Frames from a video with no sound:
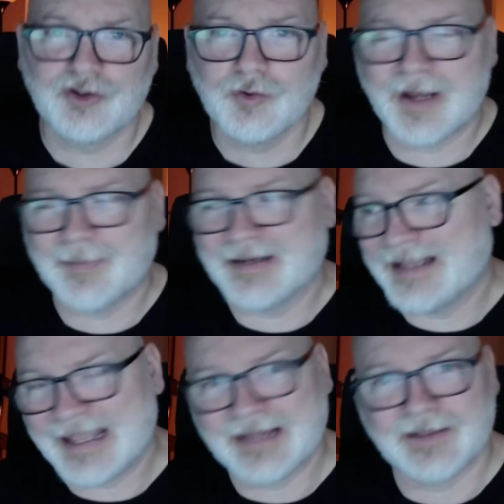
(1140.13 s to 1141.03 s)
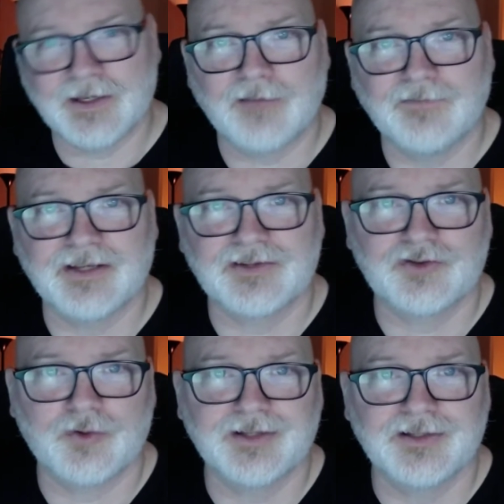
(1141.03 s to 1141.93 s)
I mean, again, the obvious
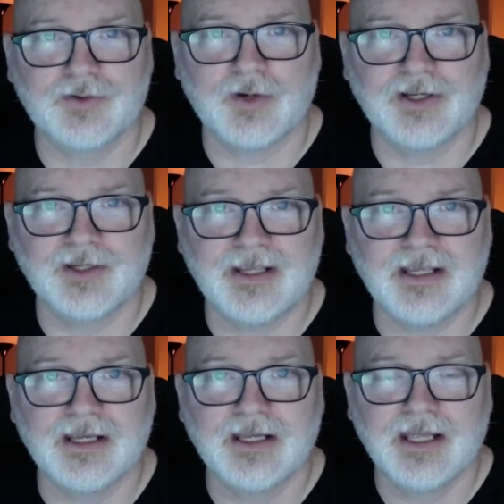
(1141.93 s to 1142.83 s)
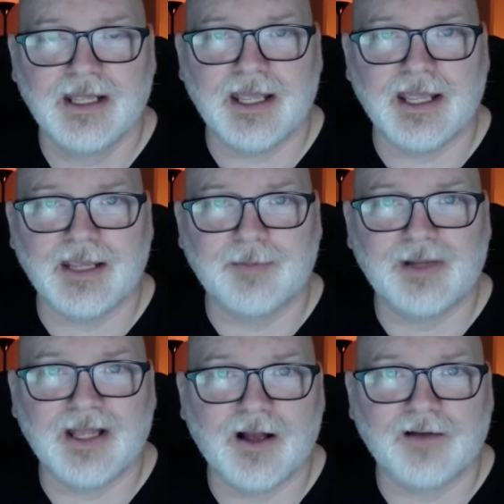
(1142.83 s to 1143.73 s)
choice is going to be a
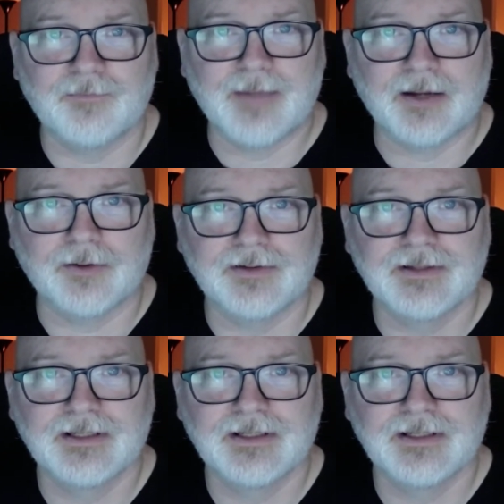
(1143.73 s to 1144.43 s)
playoff-bound